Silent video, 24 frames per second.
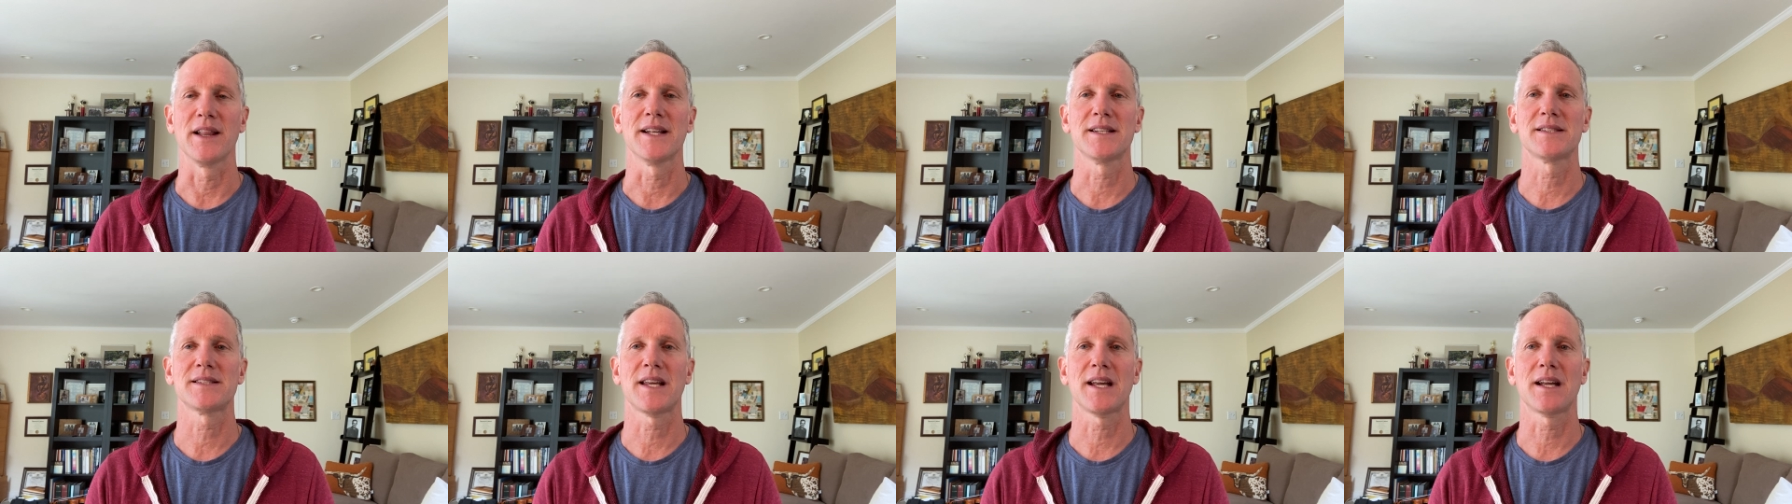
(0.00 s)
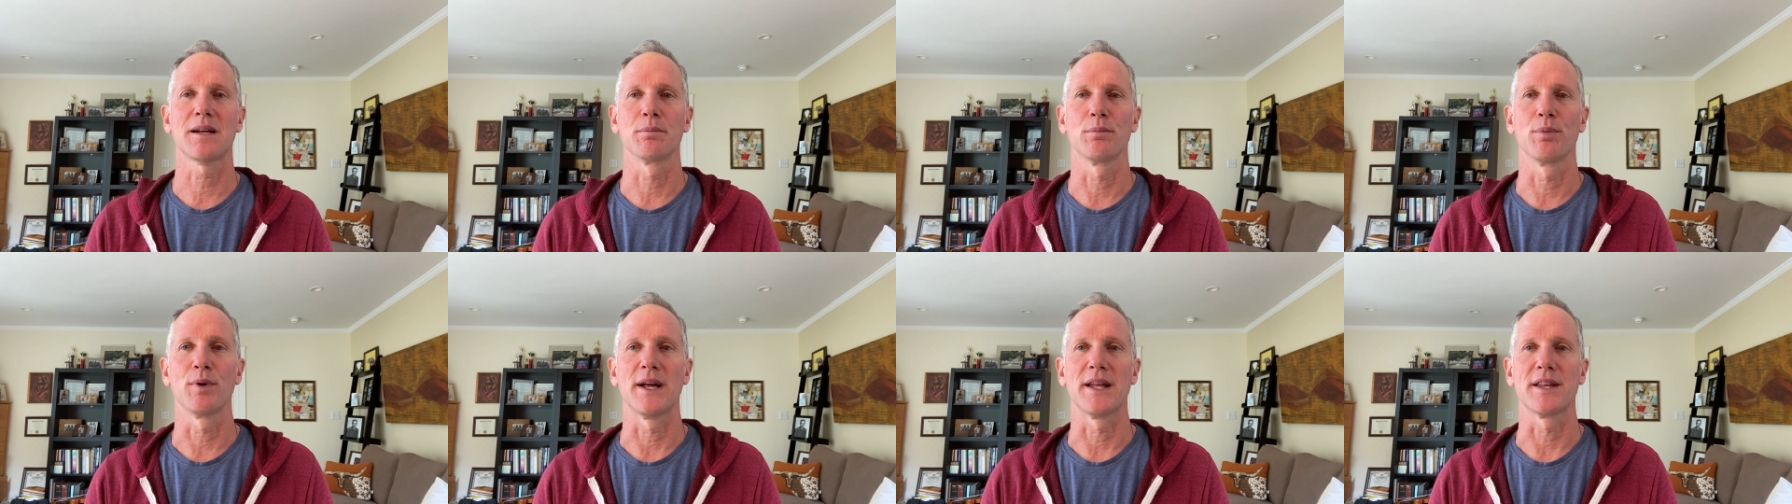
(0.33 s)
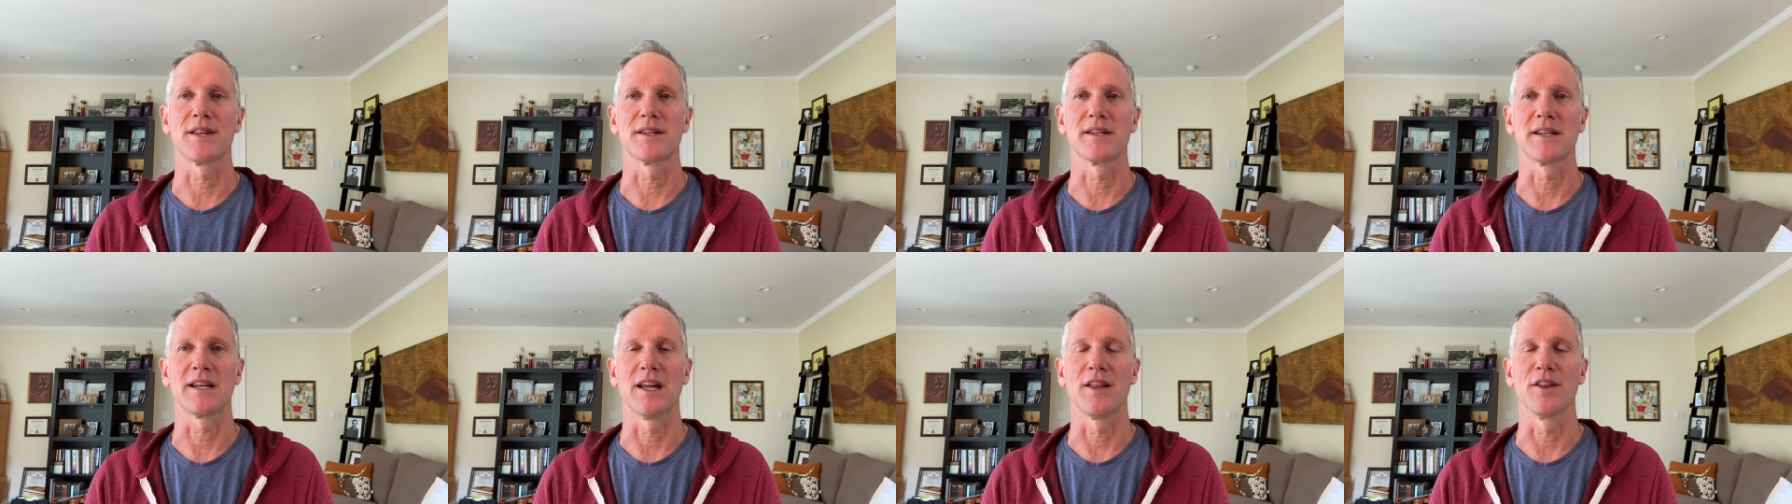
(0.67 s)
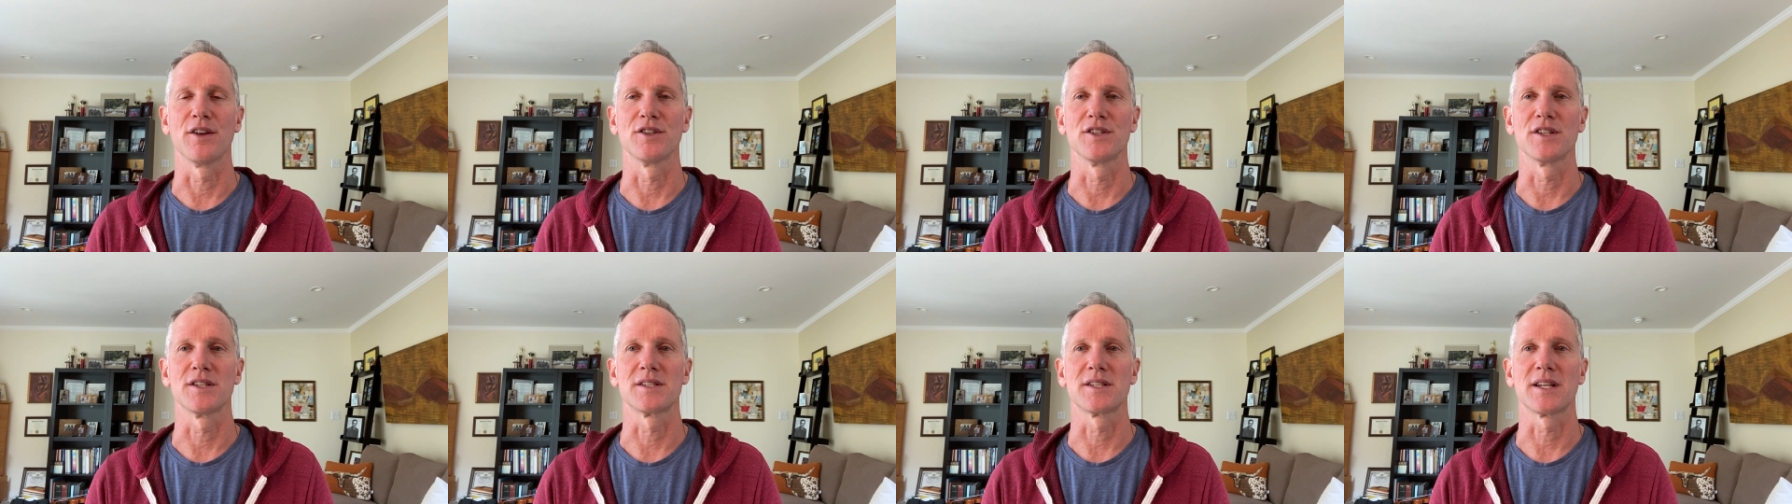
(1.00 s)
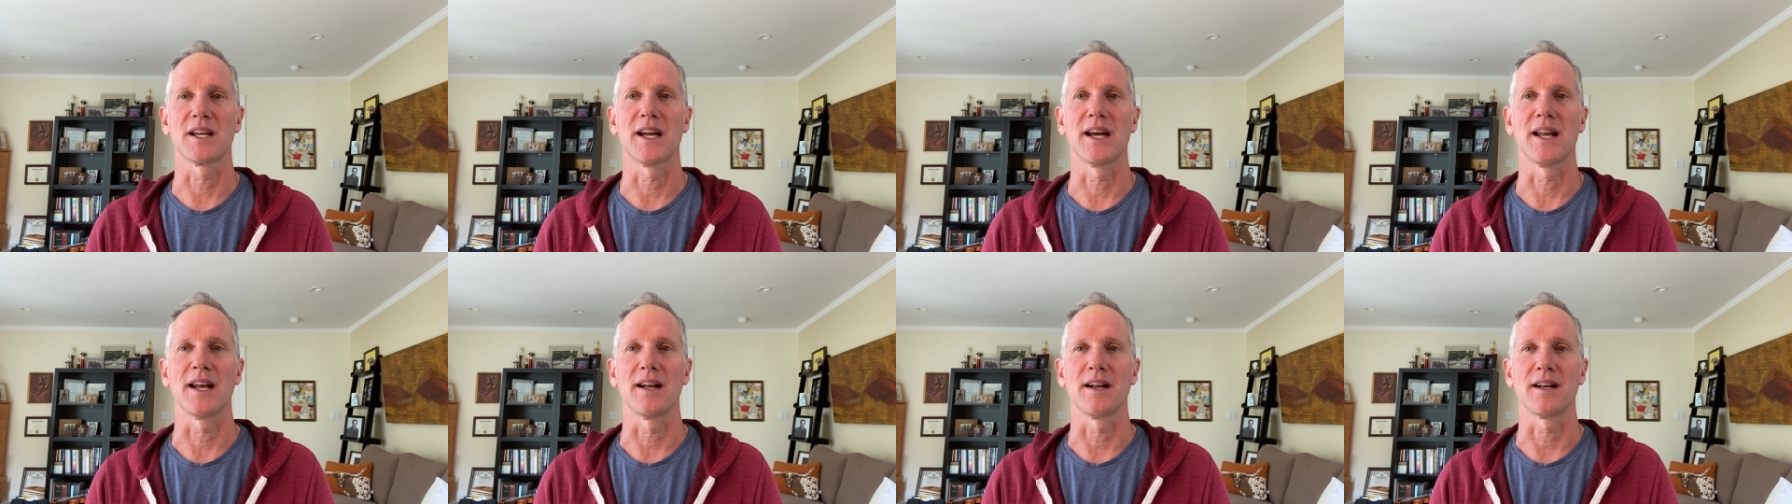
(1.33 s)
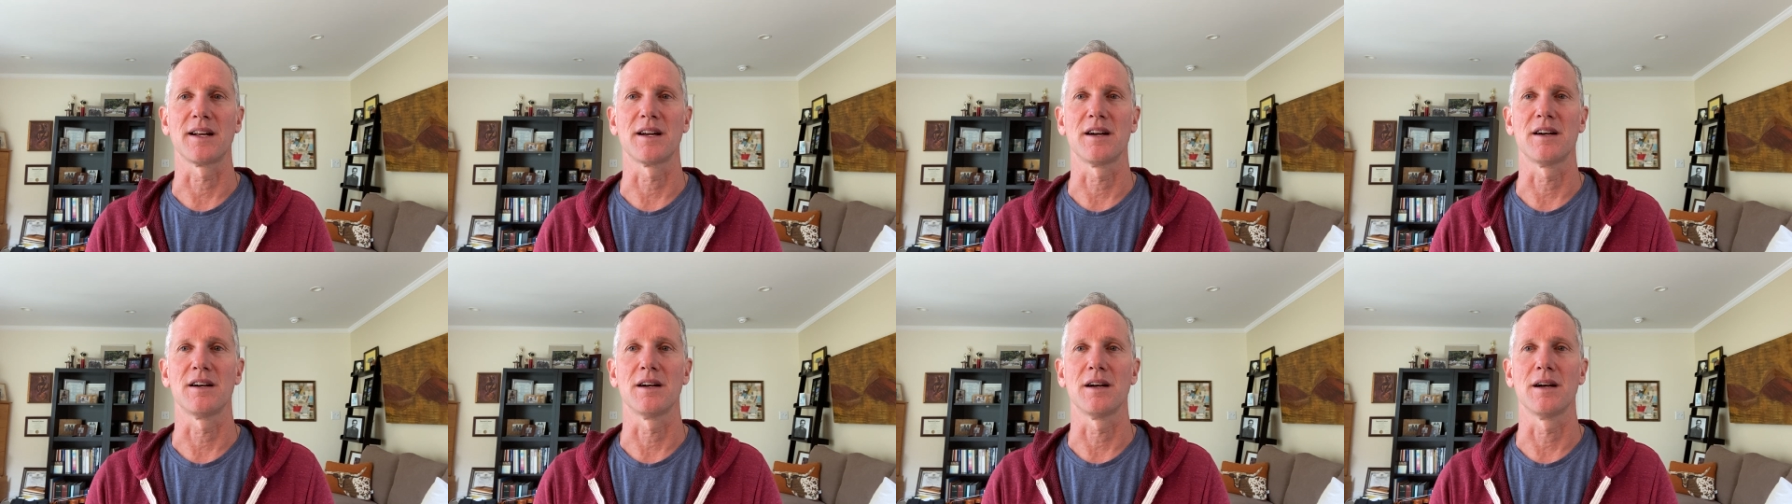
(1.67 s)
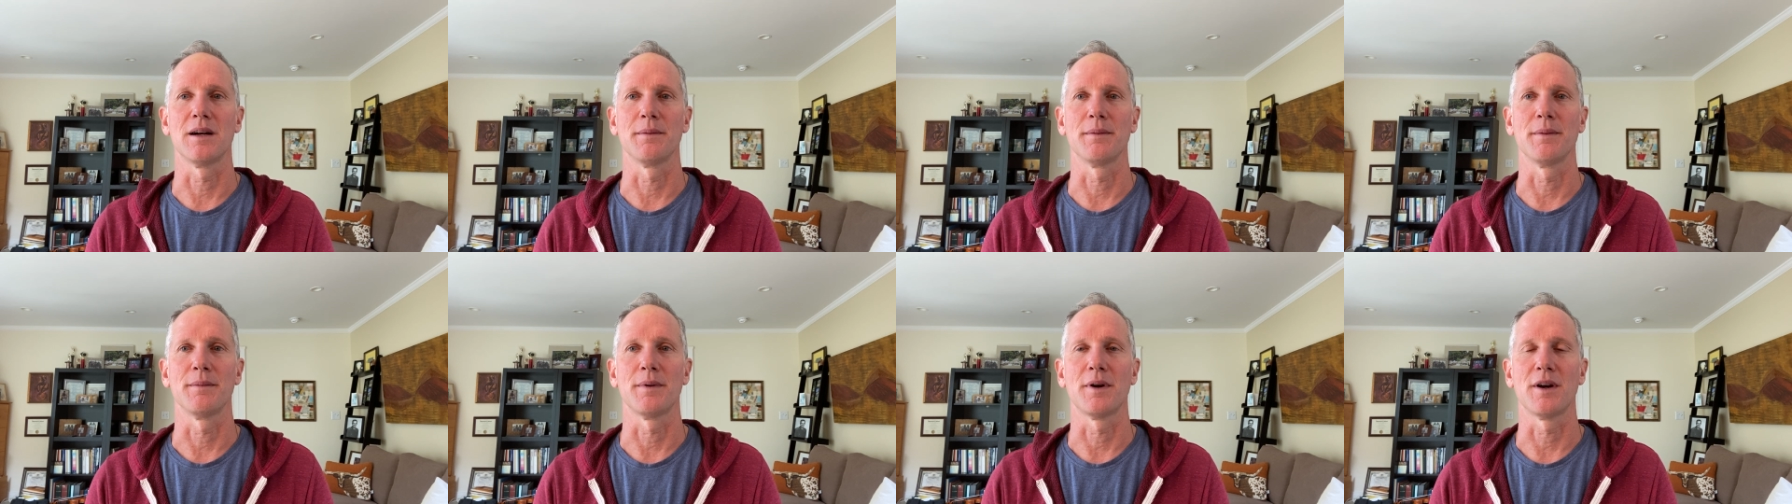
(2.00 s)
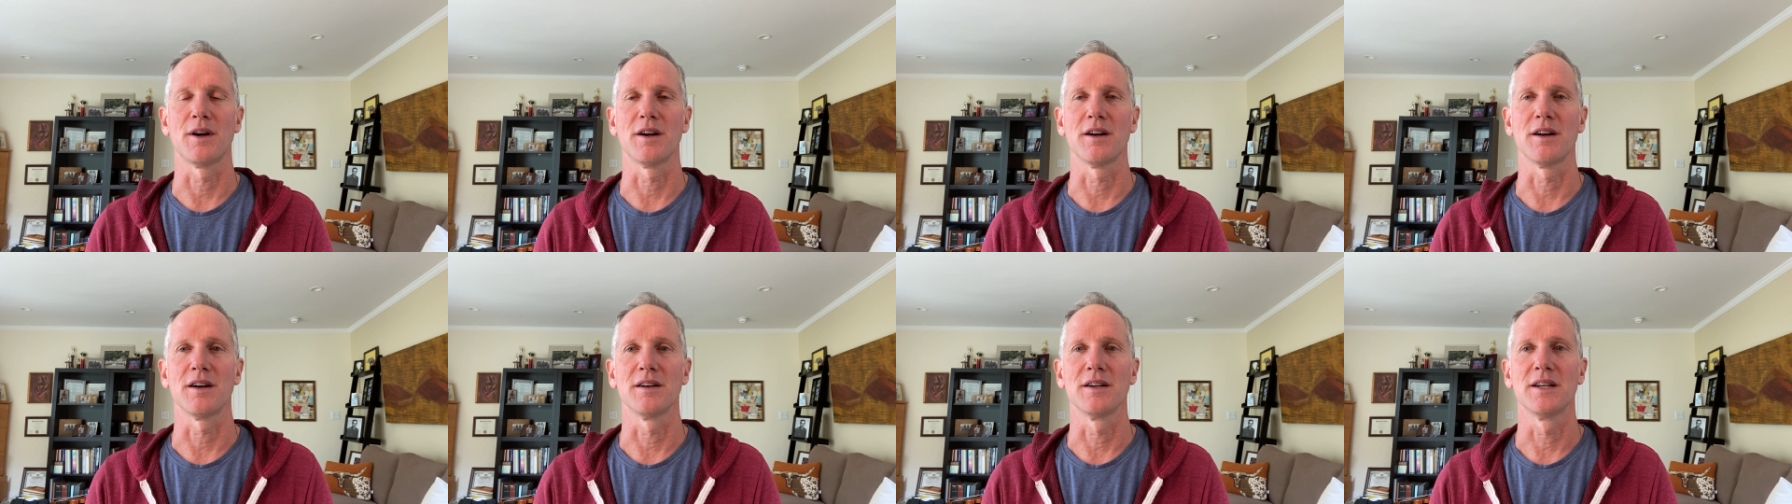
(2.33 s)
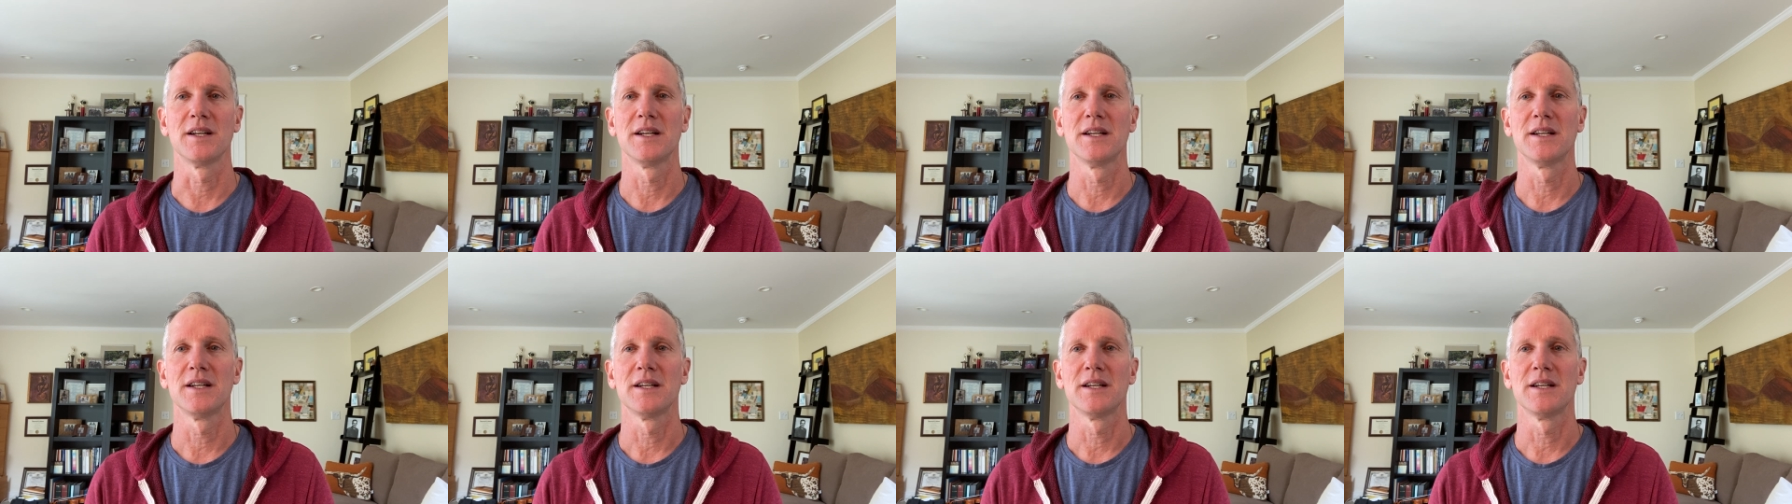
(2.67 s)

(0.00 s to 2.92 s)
let's take a breath together just to kind of calm our